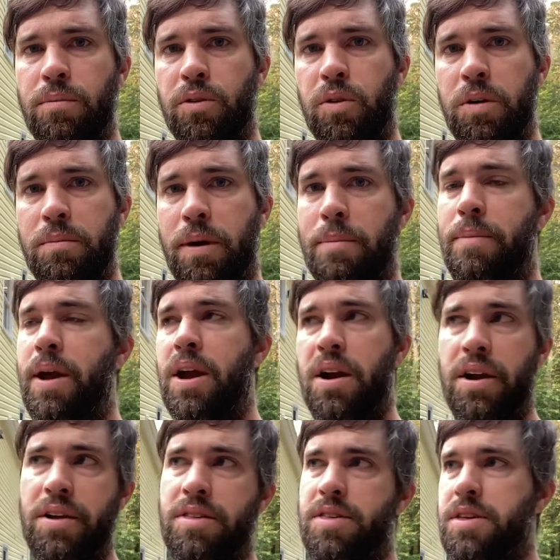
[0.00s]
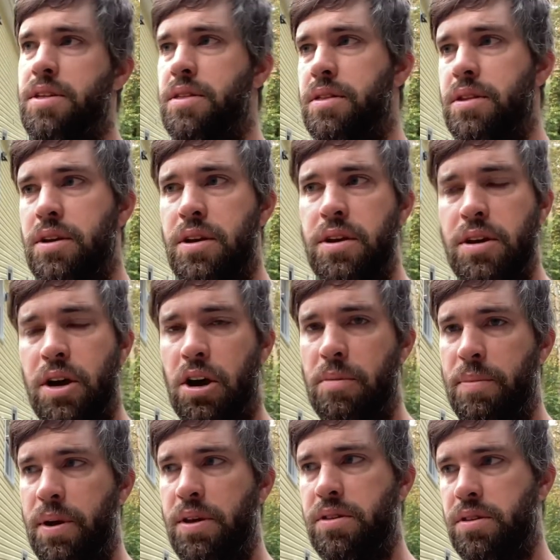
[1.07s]
between my parents and our
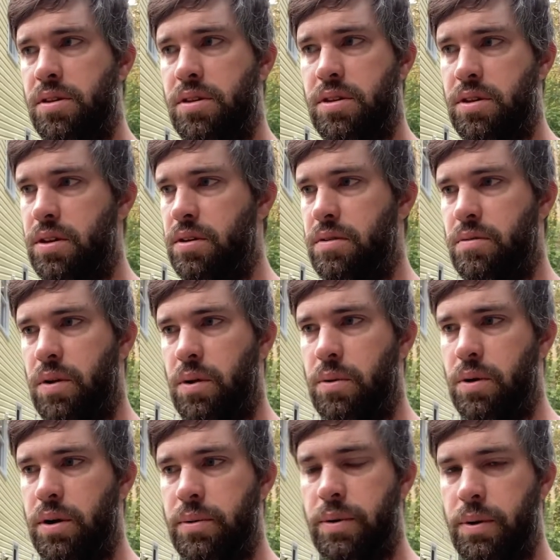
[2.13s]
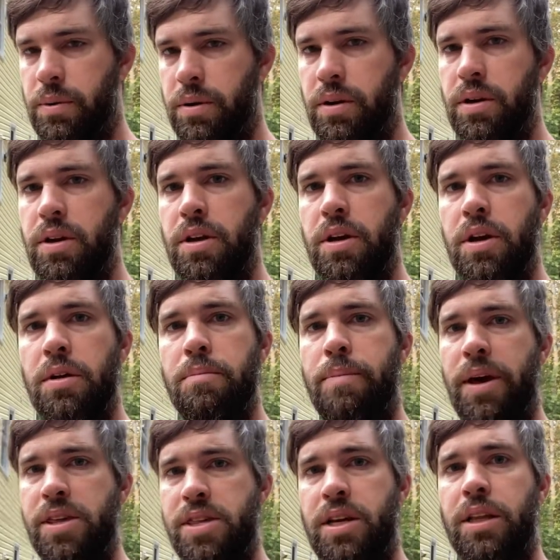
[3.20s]
business. And we, we would
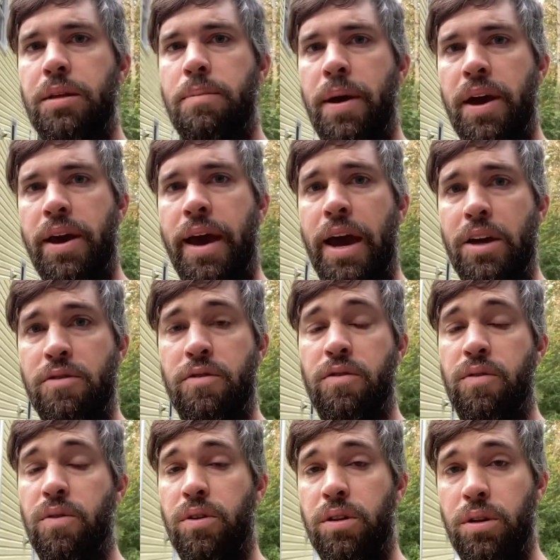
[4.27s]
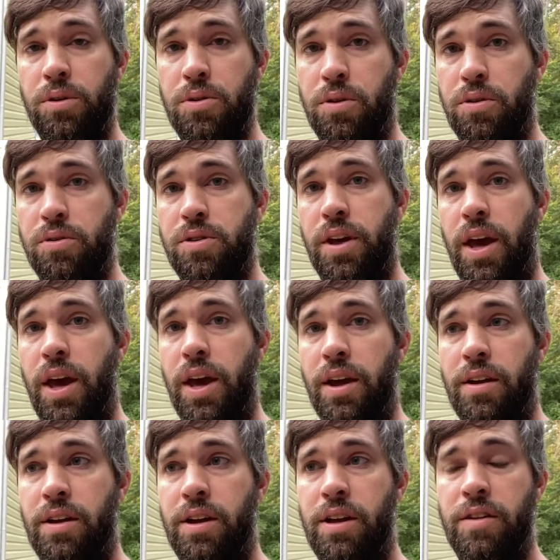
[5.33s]
basically pay cash for foreclosures
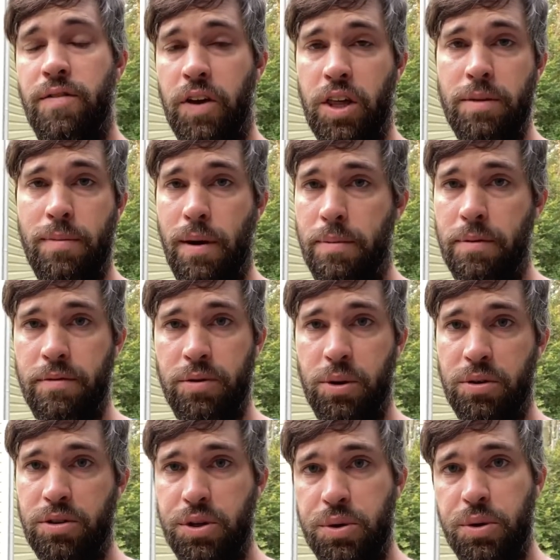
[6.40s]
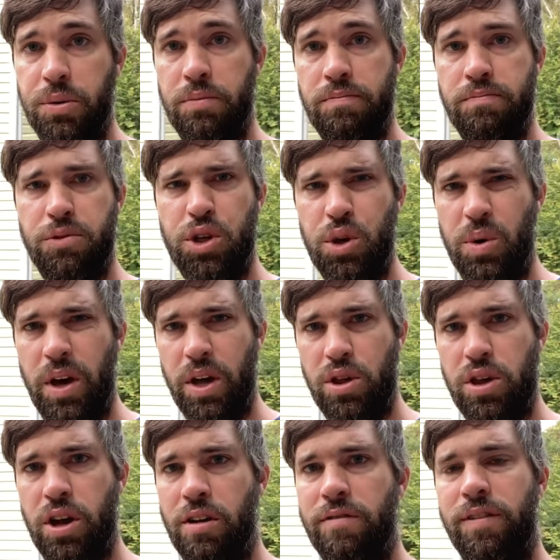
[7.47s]
and fix them up and do a two, two-ish
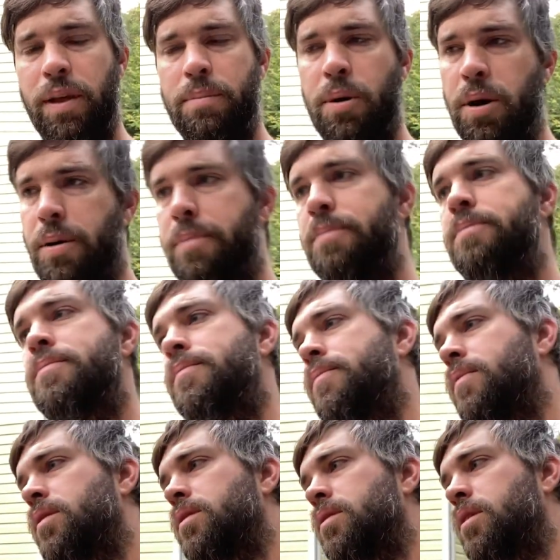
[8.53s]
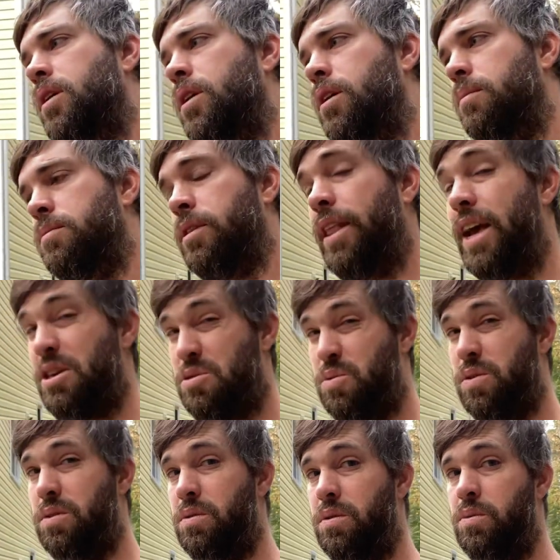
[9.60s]
year flip on them. Um, the last
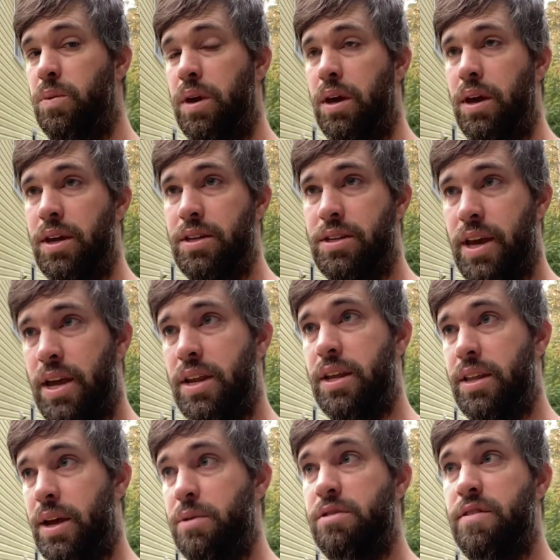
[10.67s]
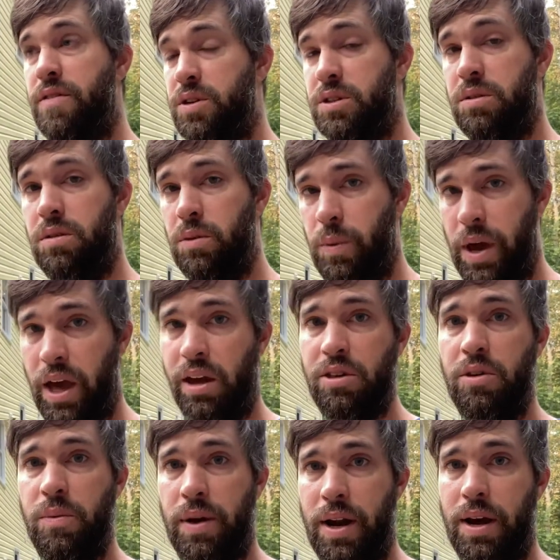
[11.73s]
one we intended, that was the first one that we
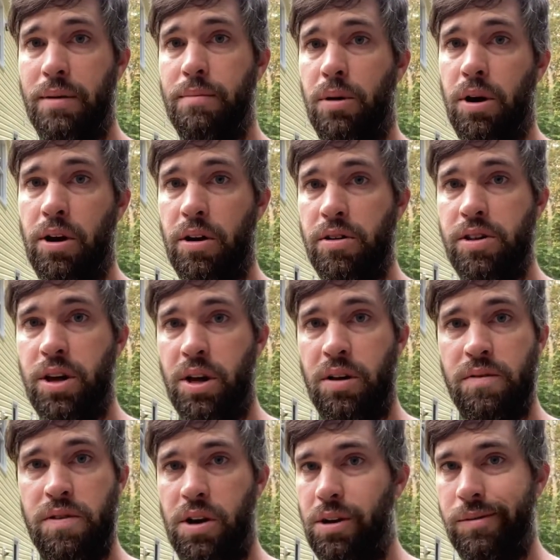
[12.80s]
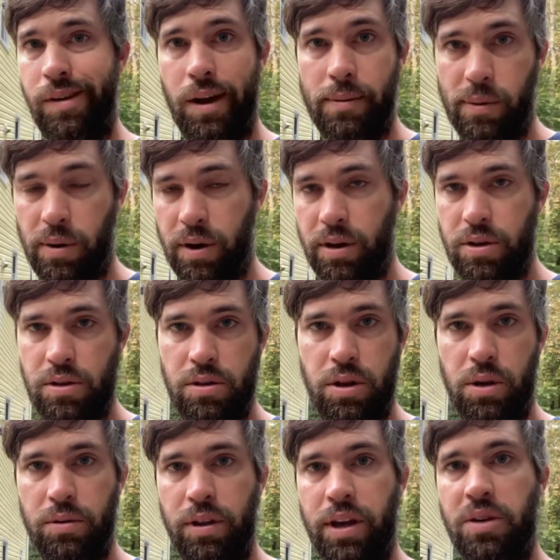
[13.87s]
actually went out and bought ourselves, you know, got a mortgage, you
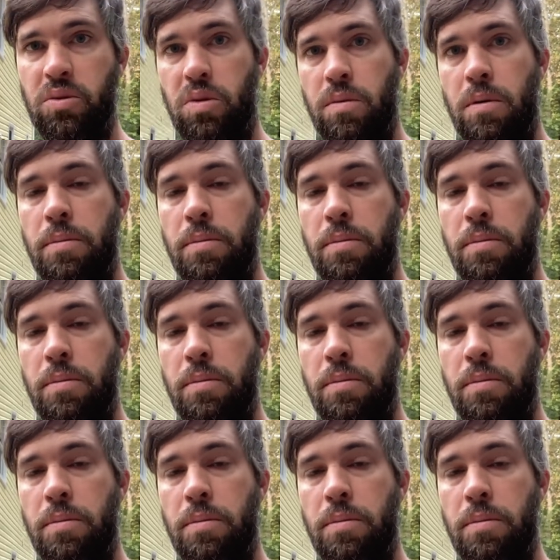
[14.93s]
know, like normal